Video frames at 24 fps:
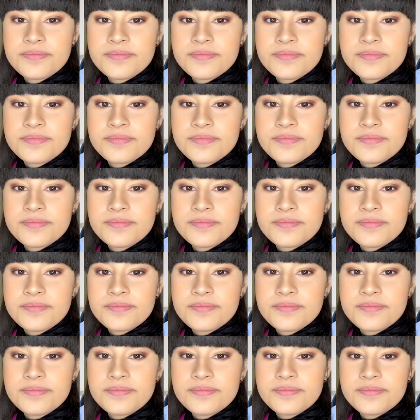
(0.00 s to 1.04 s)

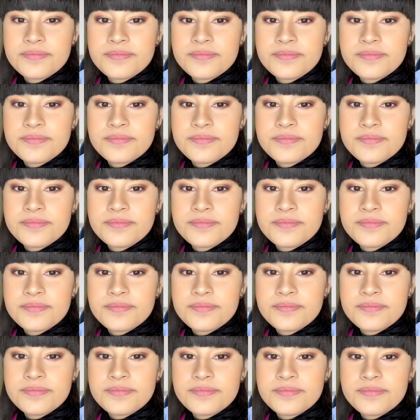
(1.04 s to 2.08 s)

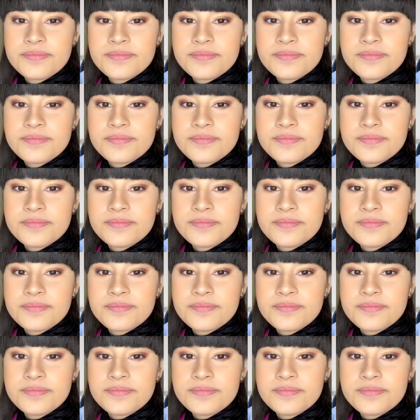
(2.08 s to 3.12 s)

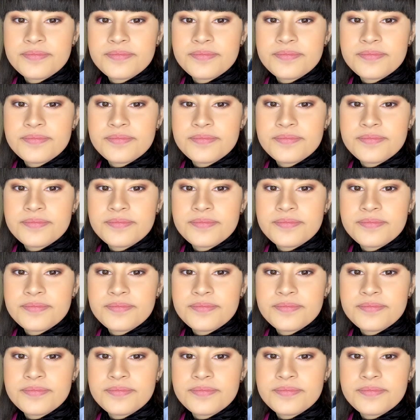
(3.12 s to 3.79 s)
[no speech]